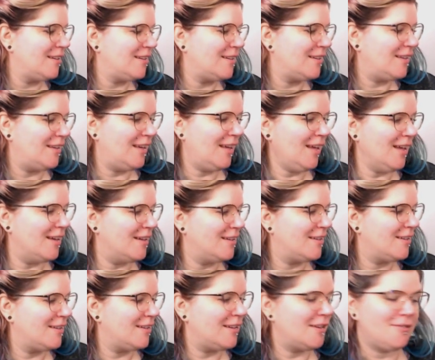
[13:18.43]
yeah,
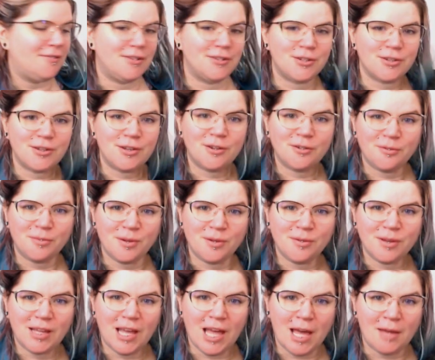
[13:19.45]
eventually you'll be
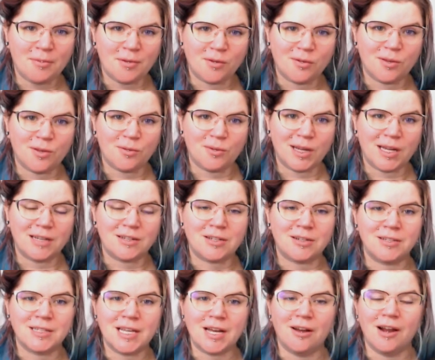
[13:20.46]
really happy with the way it
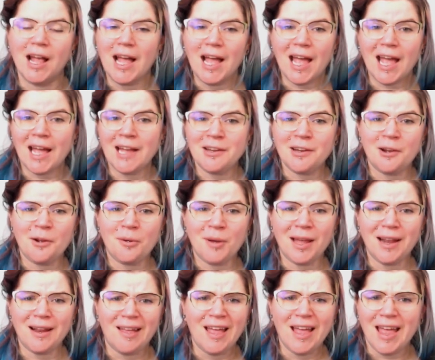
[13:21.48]
turns out. And you know
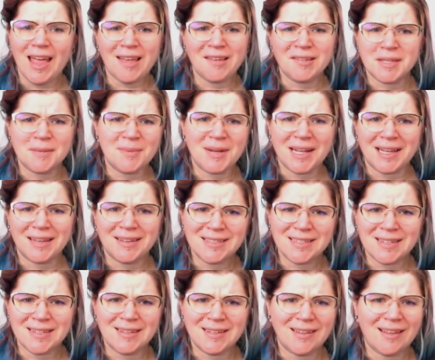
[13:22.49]
what? If somebody else
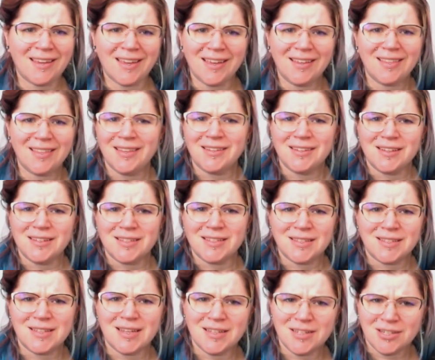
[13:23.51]
doesn't like it, then
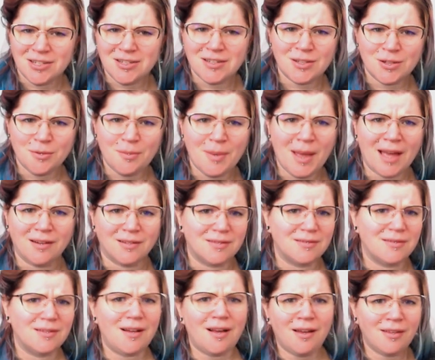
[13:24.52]
that's just too bad.
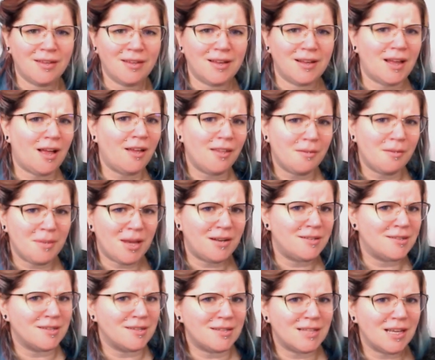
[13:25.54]
All that
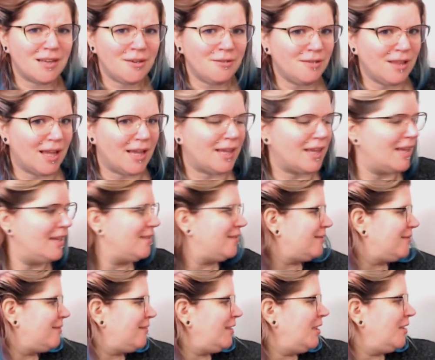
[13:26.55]
matters is that you like it.
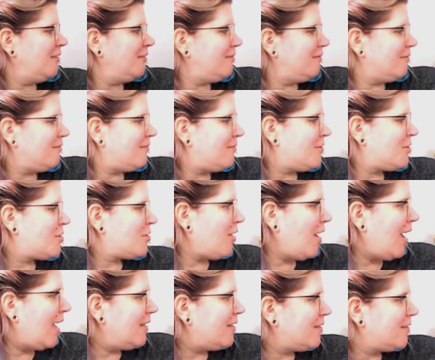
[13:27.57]
You tried.